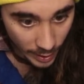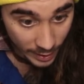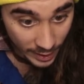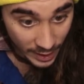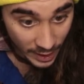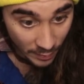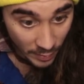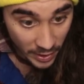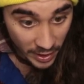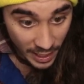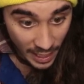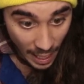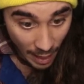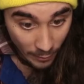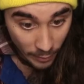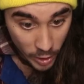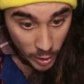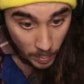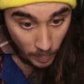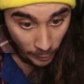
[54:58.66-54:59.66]
given the
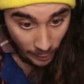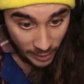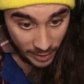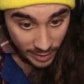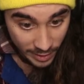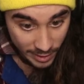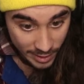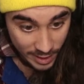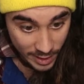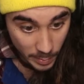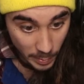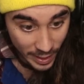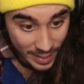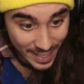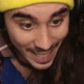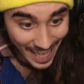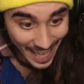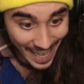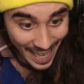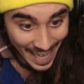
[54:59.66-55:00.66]
average person spends
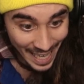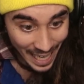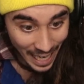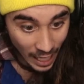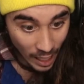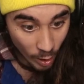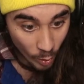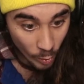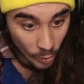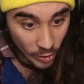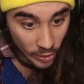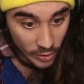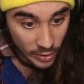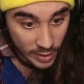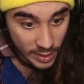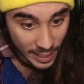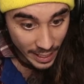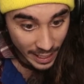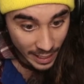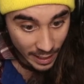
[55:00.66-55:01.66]
8
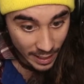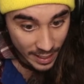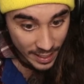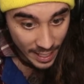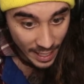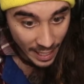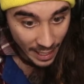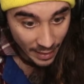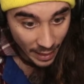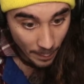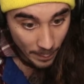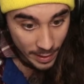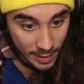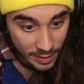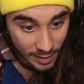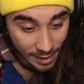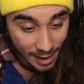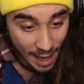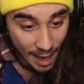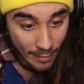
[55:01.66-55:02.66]
hours in a day, that means
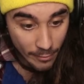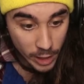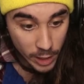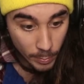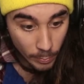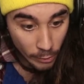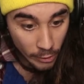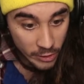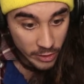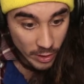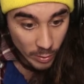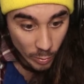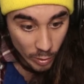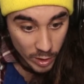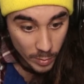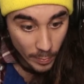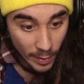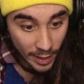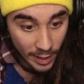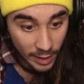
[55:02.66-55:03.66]
the average person will
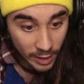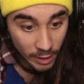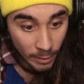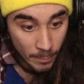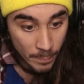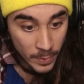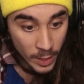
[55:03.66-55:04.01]
spend